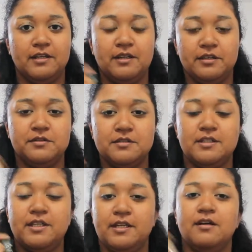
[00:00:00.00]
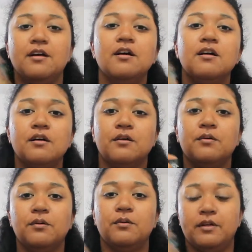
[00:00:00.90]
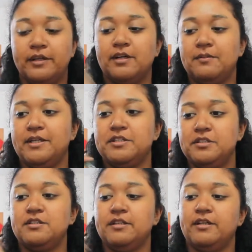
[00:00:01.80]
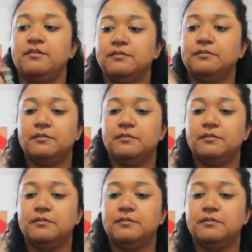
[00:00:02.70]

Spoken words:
and I use the oily combination skin.